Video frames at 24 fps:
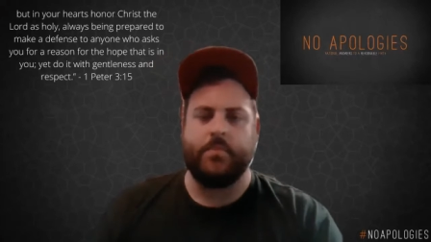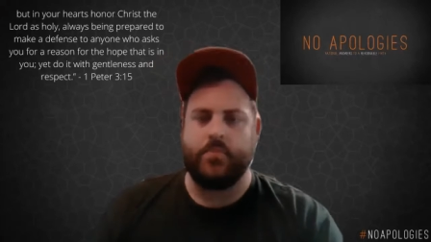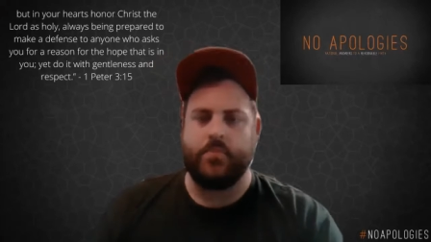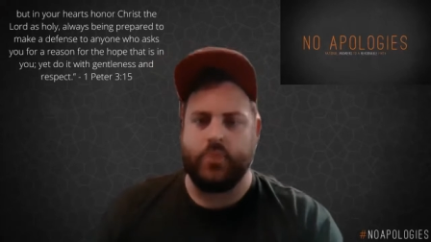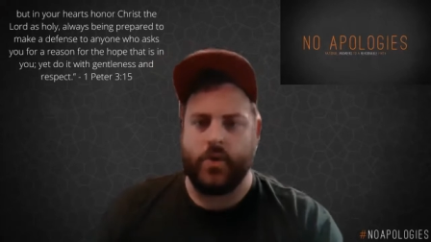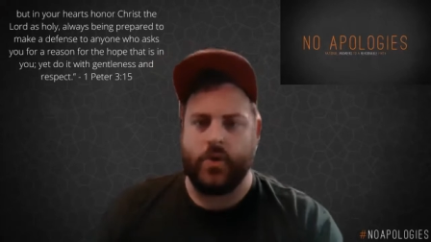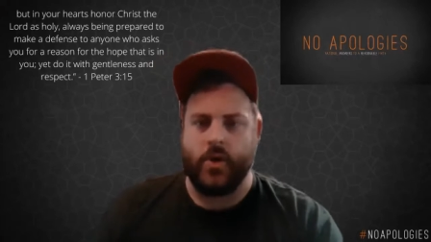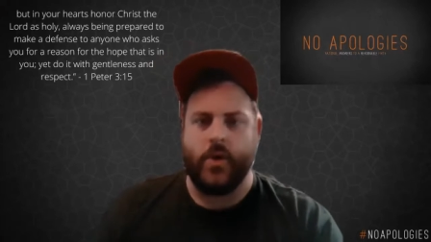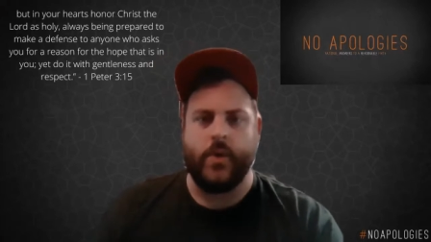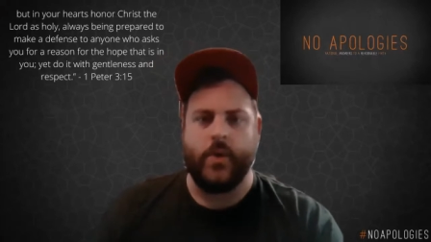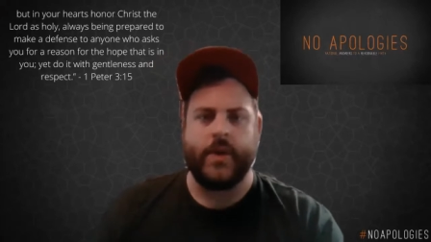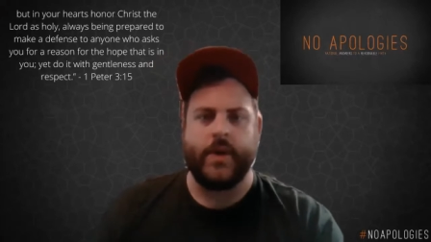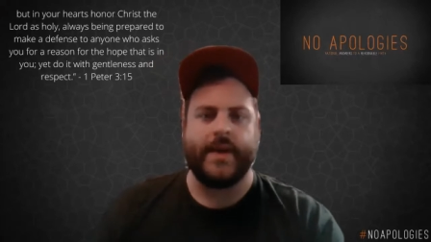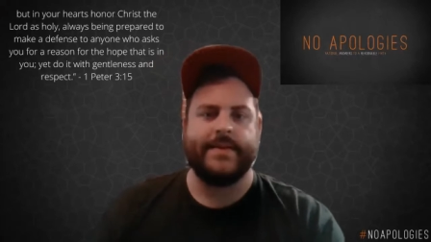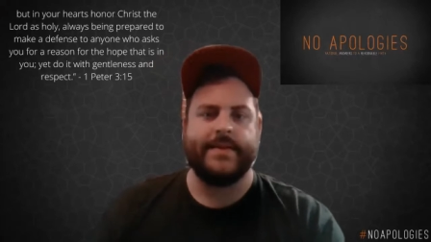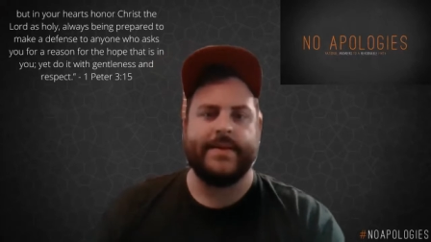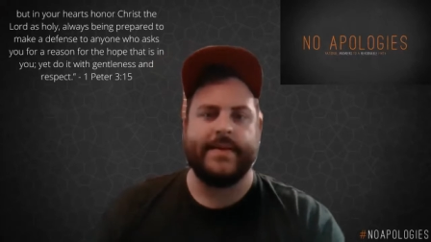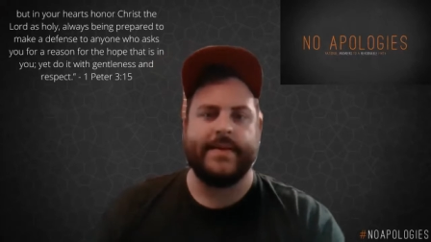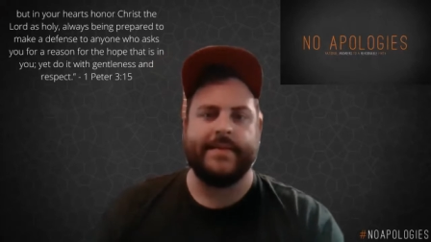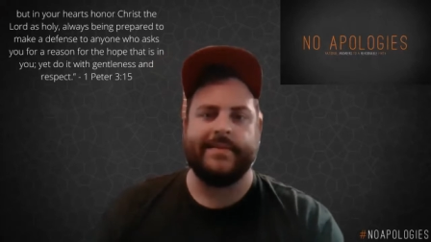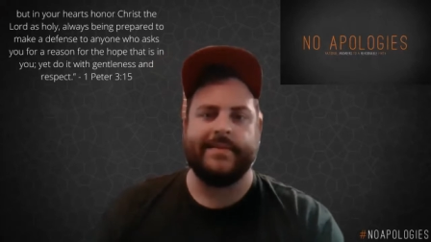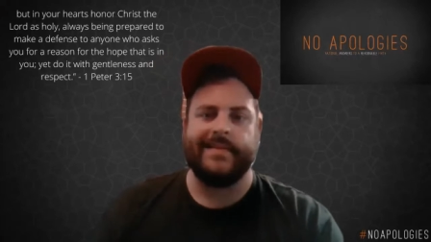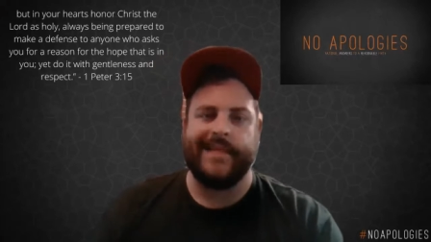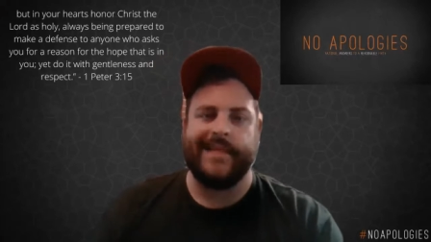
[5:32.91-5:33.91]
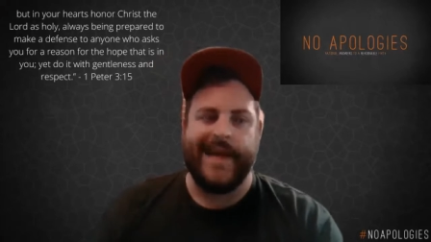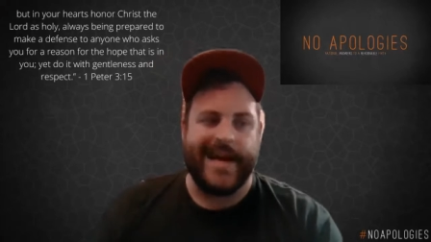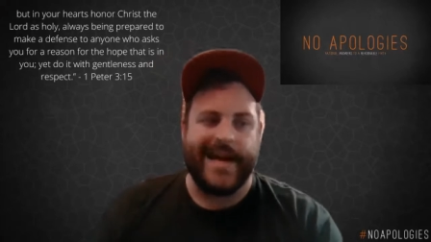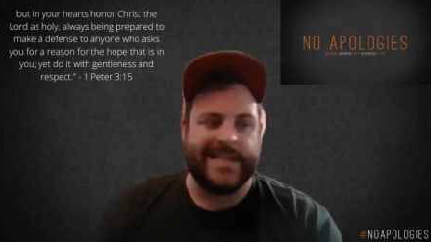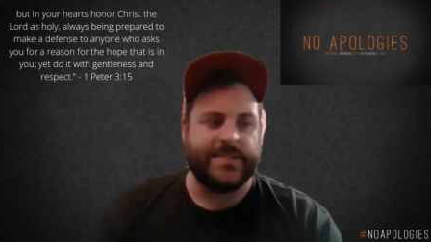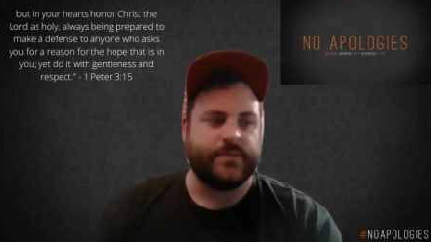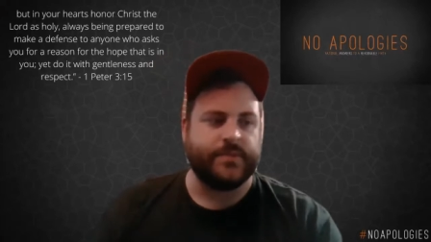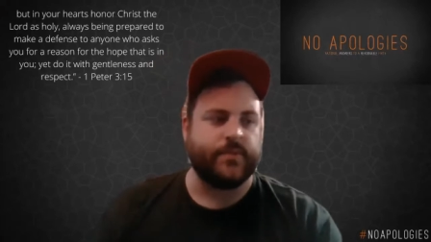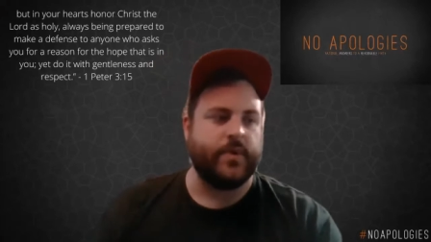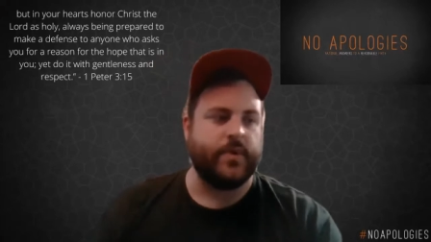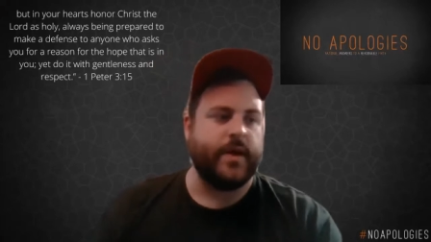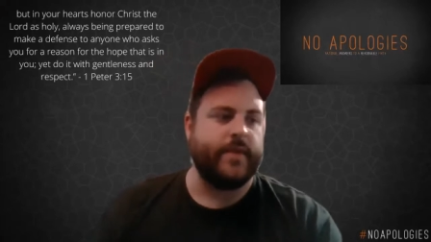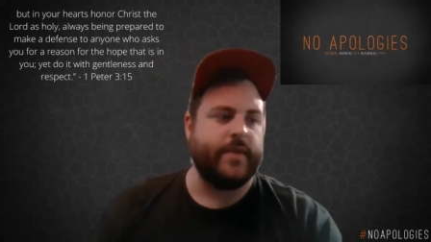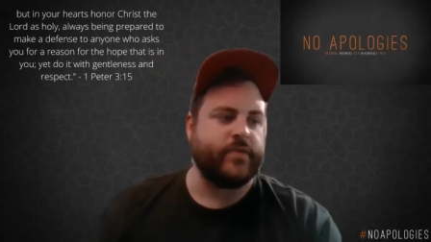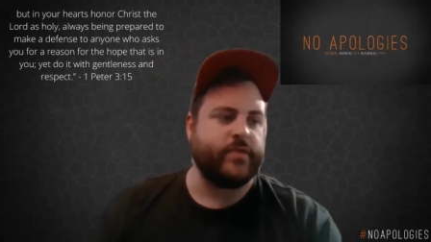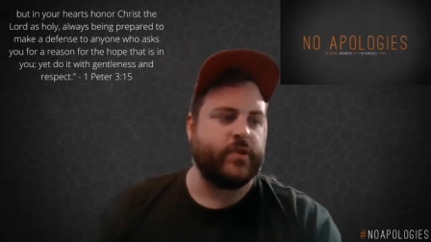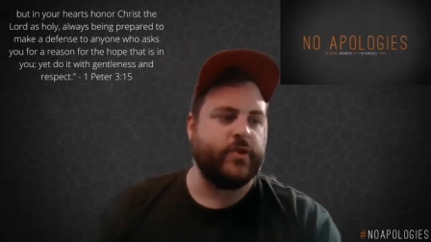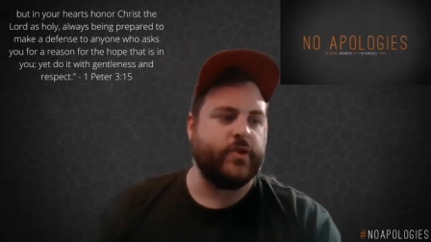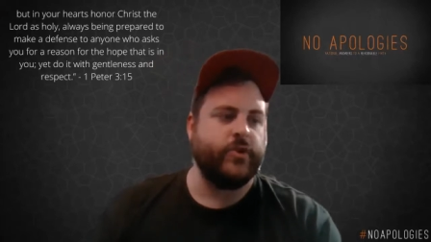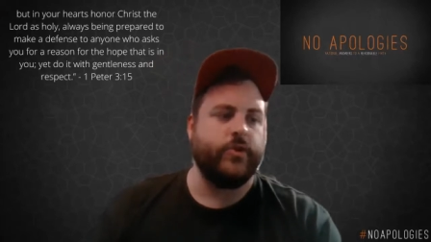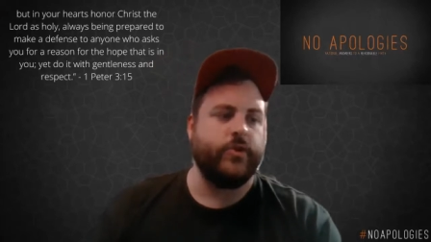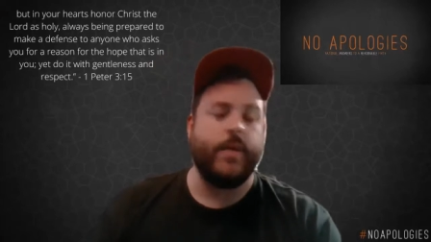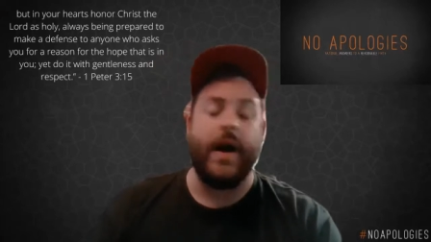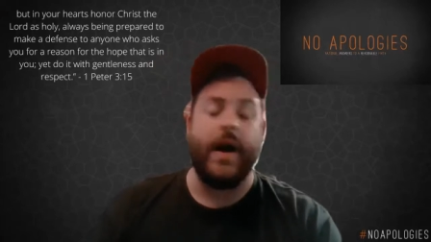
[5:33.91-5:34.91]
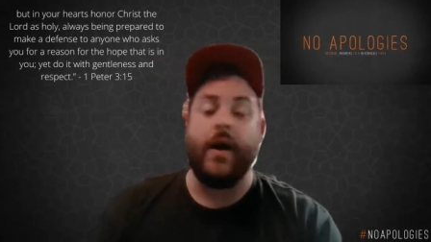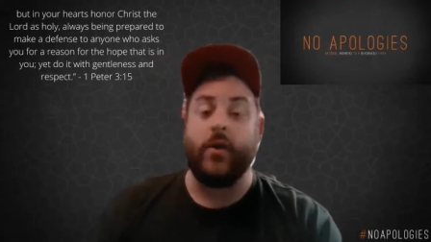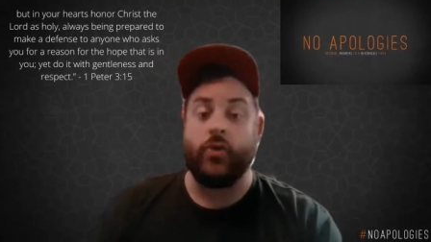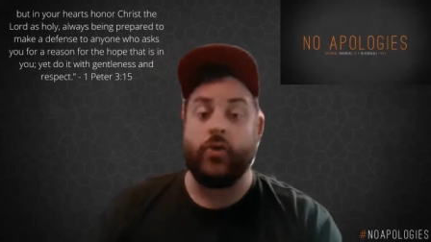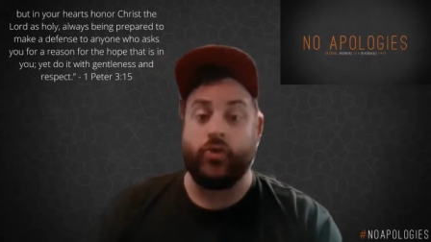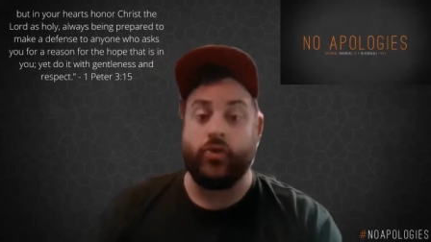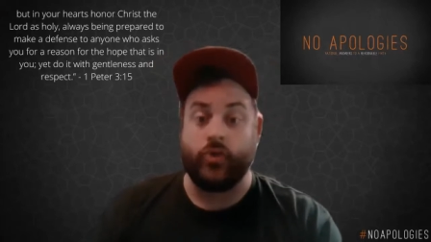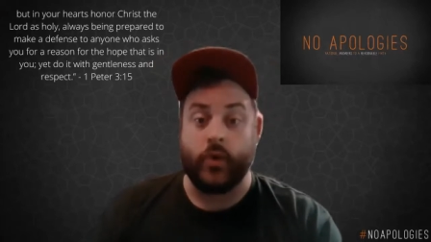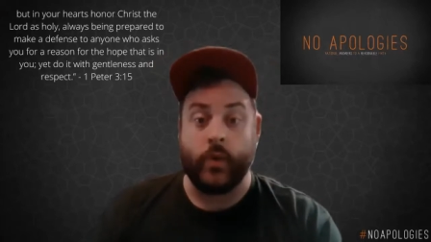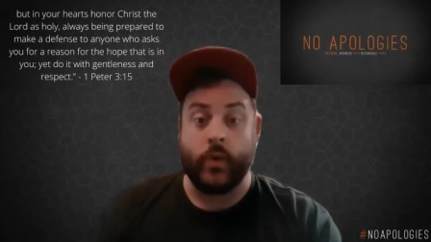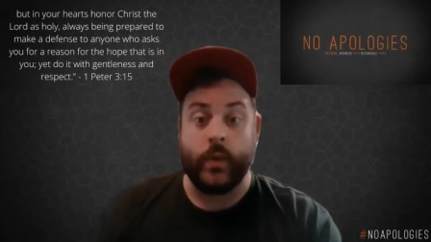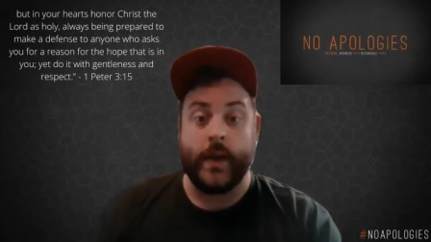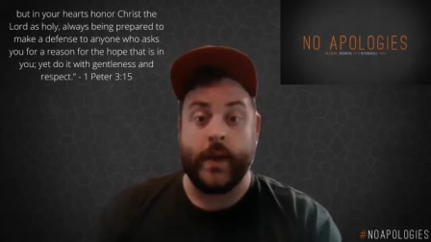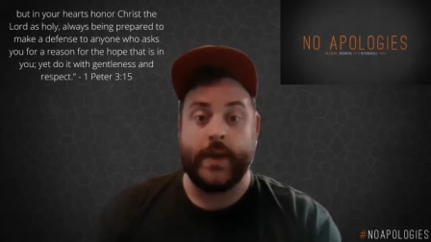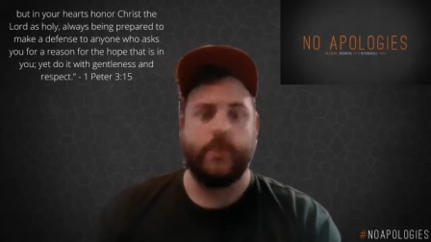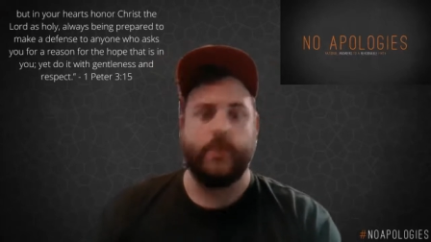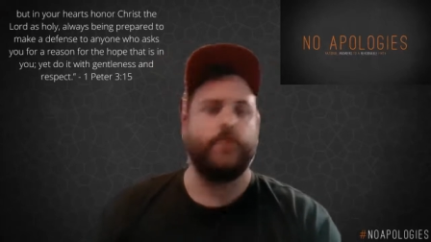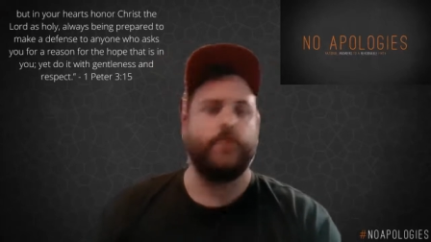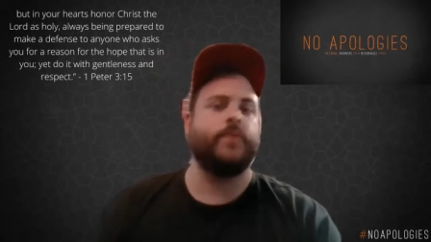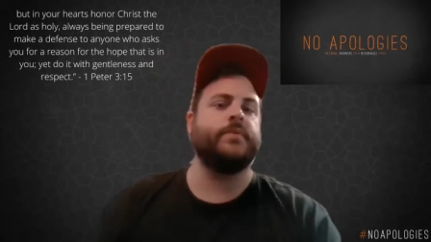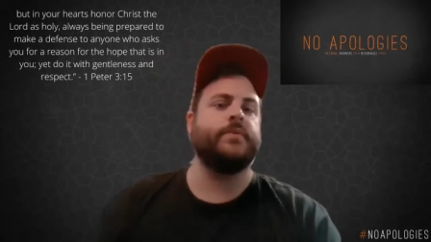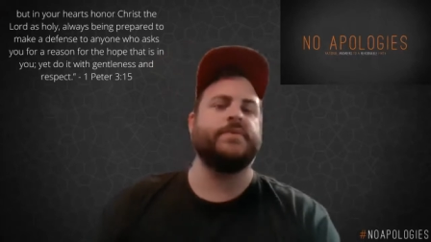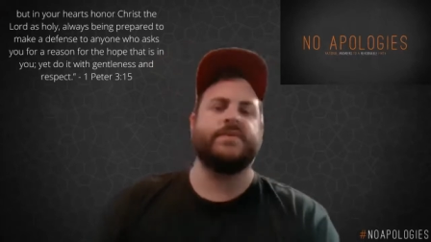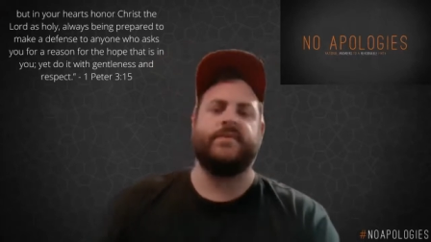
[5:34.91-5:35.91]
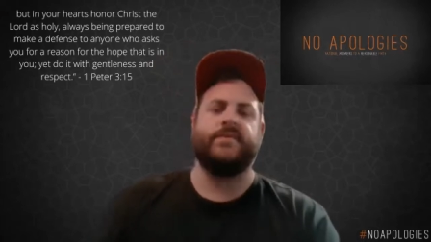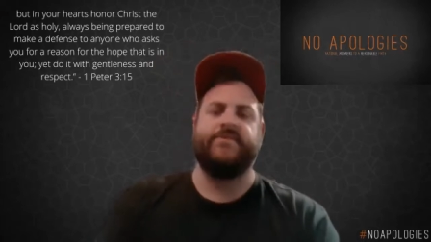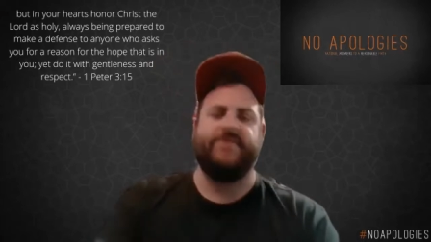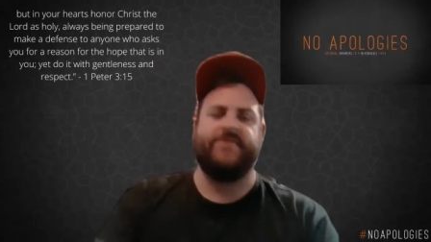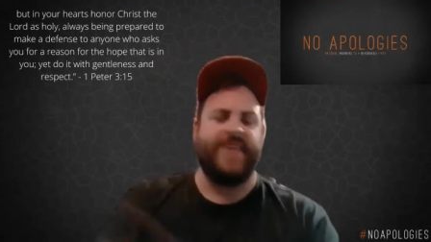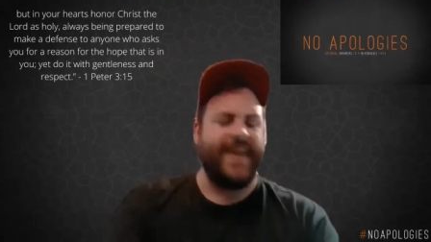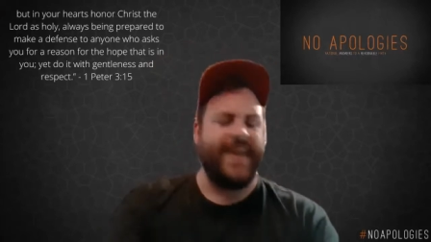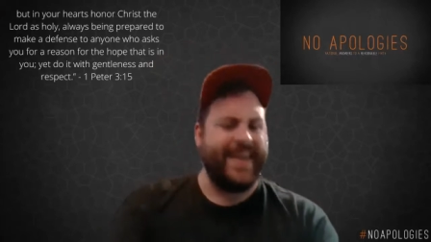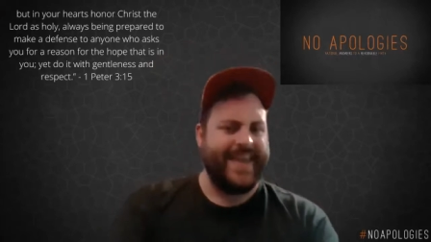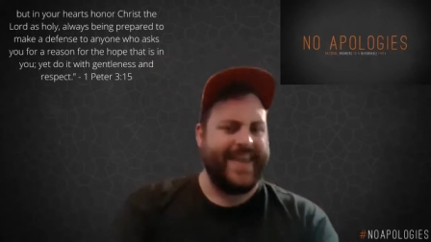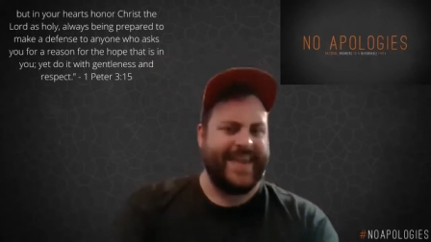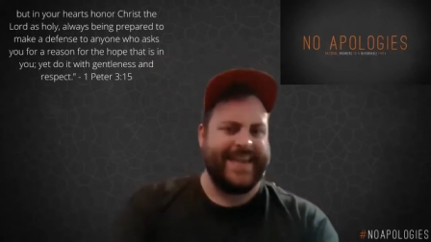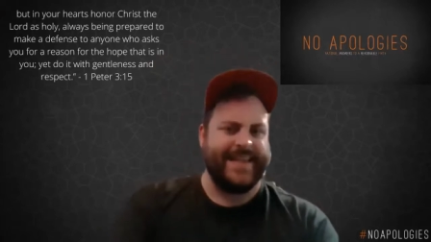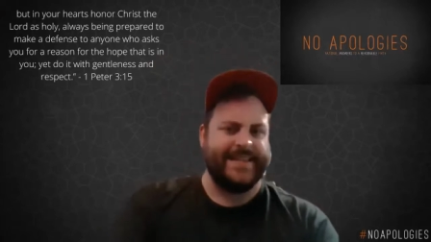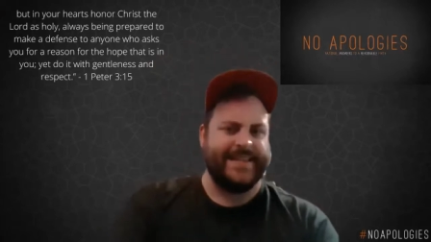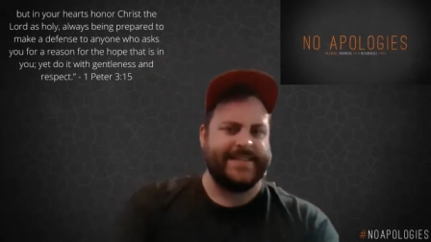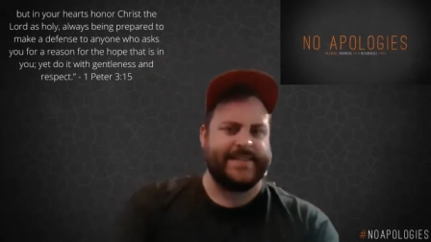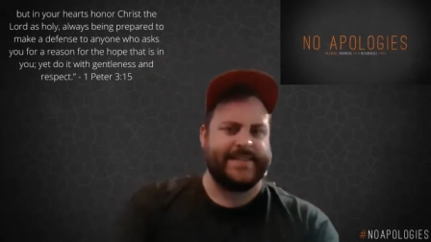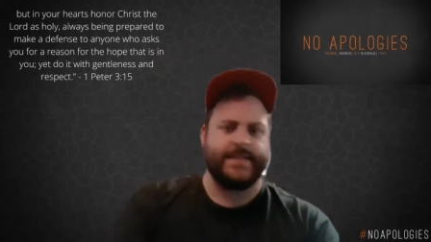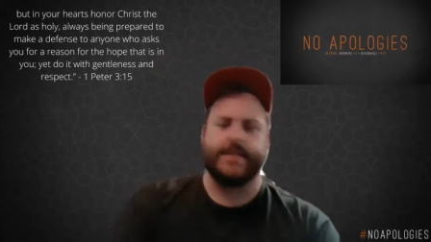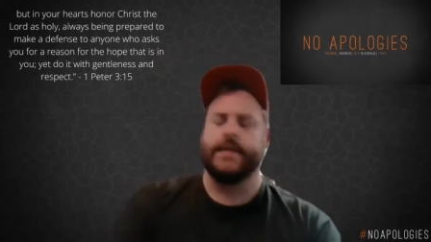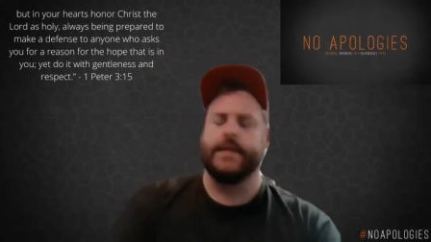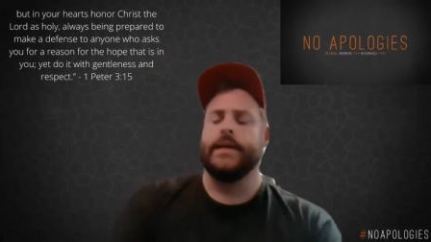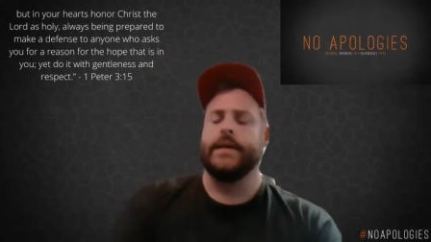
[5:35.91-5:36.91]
broke it didn't last forever you outgrew it you, it was a phase